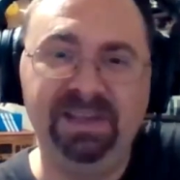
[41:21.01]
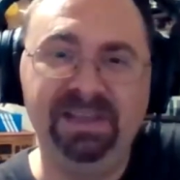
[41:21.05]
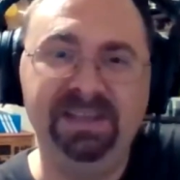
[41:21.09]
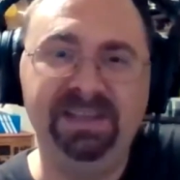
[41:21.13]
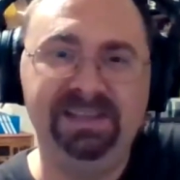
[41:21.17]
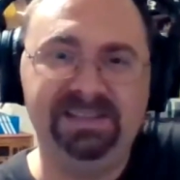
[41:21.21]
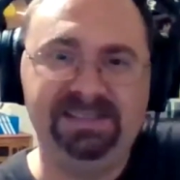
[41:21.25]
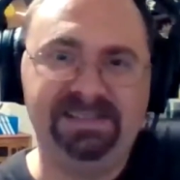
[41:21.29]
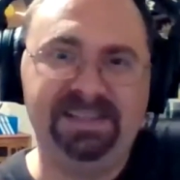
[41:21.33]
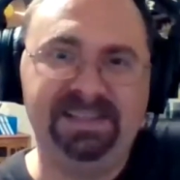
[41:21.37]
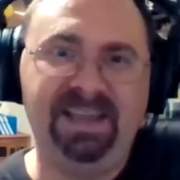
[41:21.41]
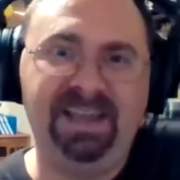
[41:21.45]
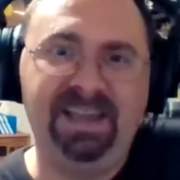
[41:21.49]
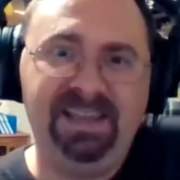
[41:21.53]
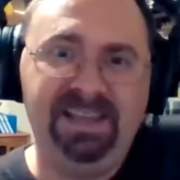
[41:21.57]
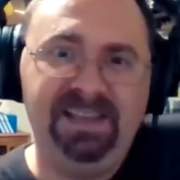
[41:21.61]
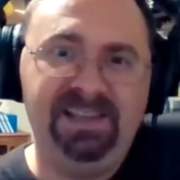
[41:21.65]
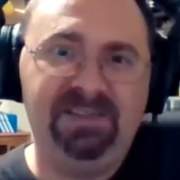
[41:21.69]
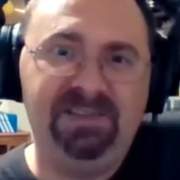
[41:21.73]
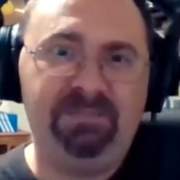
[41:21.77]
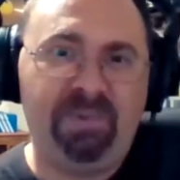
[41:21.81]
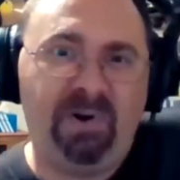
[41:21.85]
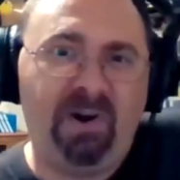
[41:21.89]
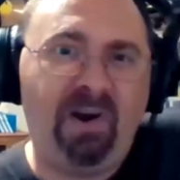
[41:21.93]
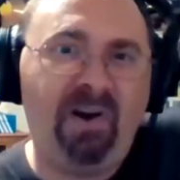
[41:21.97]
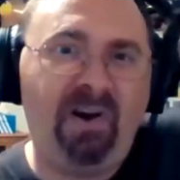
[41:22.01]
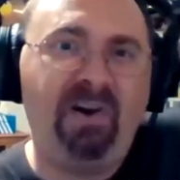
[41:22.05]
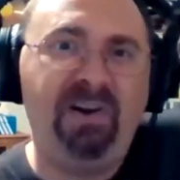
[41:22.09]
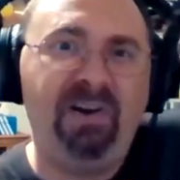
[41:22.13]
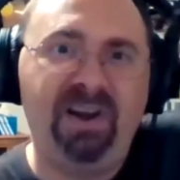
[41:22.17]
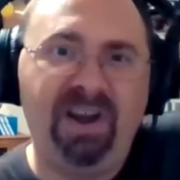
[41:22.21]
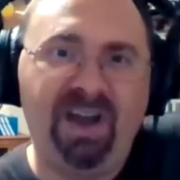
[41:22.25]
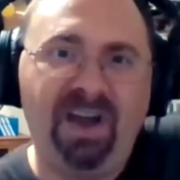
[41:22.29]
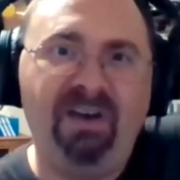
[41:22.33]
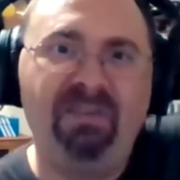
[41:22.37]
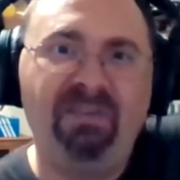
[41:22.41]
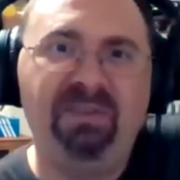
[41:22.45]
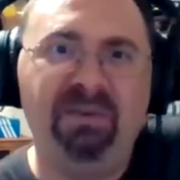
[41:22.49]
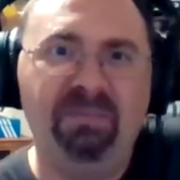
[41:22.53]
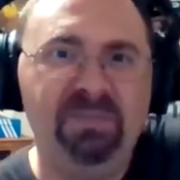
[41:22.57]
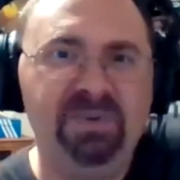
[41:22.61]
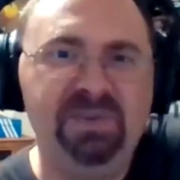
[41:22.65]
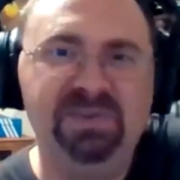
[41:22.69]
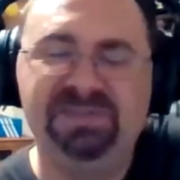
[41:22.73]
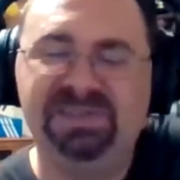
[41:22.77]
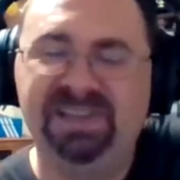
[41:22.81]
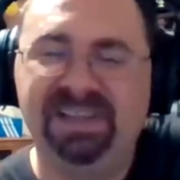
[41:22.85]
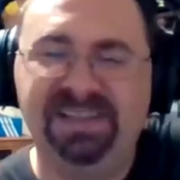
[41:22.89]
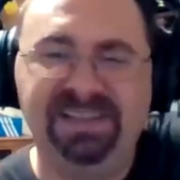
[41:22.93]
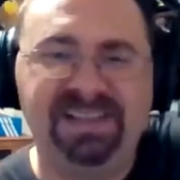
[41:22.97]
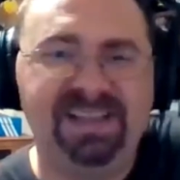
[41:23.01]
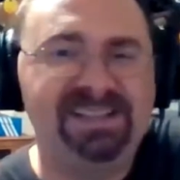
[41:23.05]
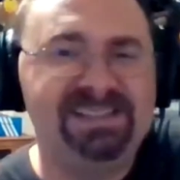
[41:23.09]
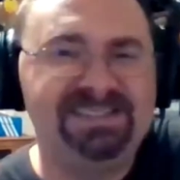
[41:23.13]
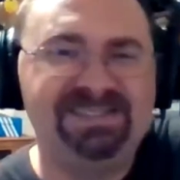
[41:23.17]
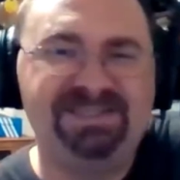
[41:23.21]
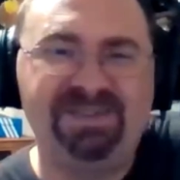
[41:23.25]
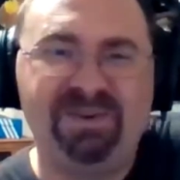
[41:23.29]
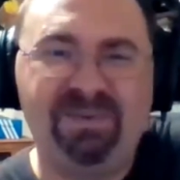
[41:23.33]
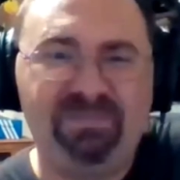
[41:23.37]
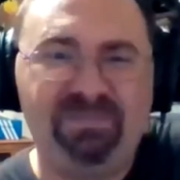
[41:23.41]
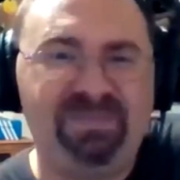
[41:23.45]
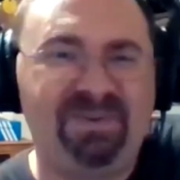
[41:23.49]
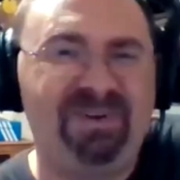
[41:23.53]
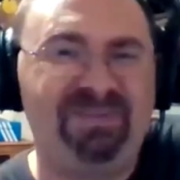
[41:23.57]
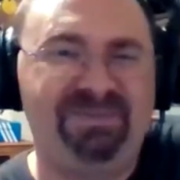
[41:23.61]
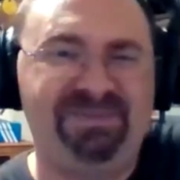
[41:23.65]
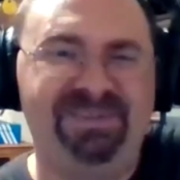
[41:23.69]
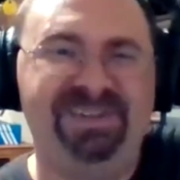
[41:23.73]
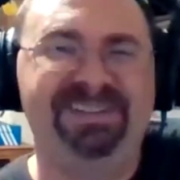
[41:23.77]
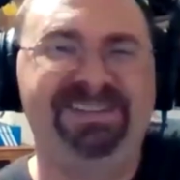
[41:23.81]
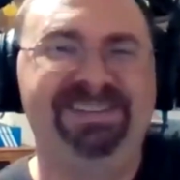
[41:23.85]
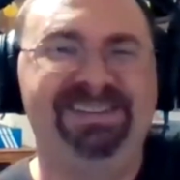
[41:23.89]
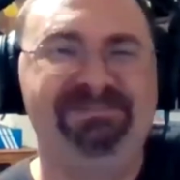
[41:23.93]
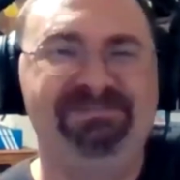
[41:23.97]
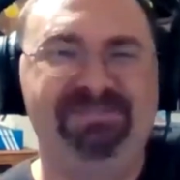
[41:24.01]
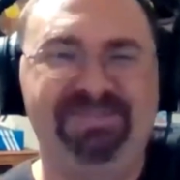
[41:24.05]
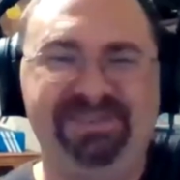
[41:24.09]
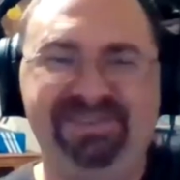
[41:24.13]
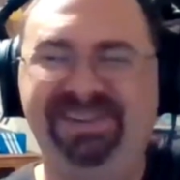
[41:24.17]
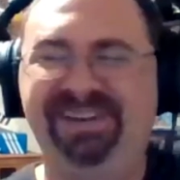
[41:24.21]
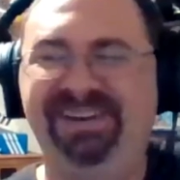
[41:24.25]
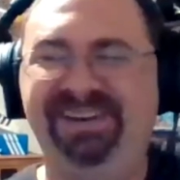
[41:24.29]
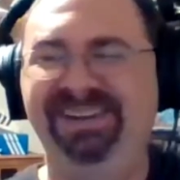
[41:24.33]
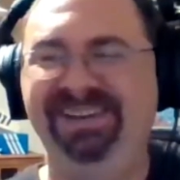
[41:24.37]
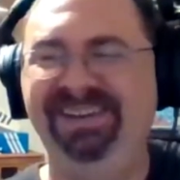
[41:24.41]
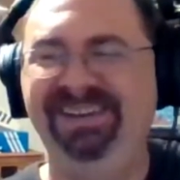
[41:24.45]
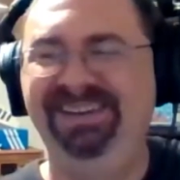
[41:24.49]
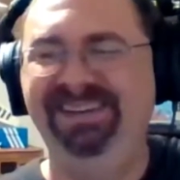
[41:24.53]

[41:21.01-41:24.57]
It's like he's part of the music. That's so perfectly put.